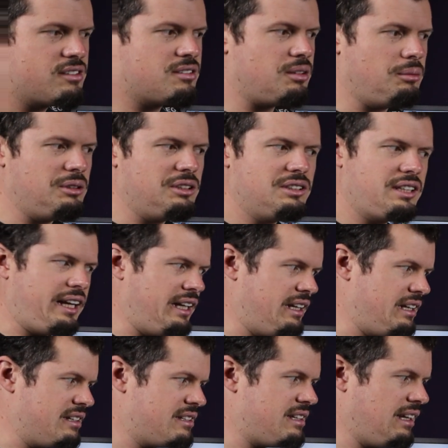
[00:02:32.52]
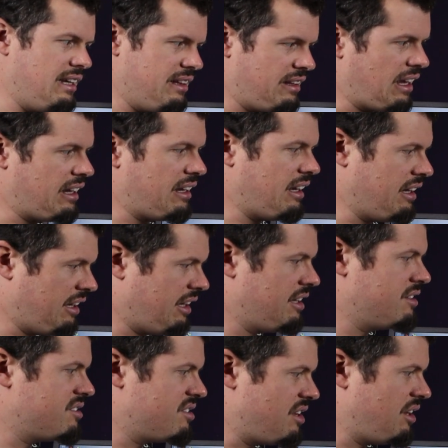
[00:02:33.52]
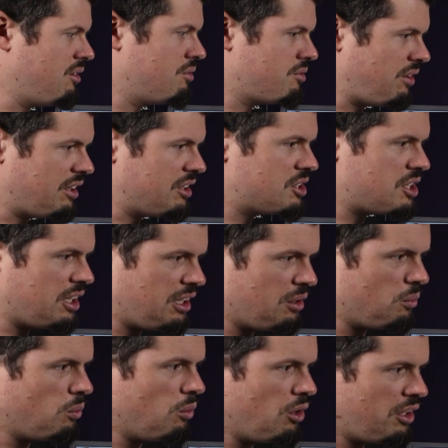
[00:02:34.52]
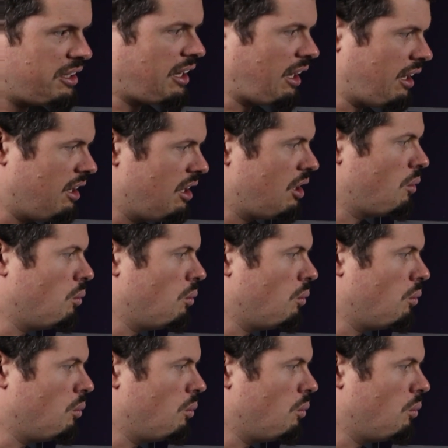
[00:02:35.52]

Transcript: simultaneously and that it is then functioning and working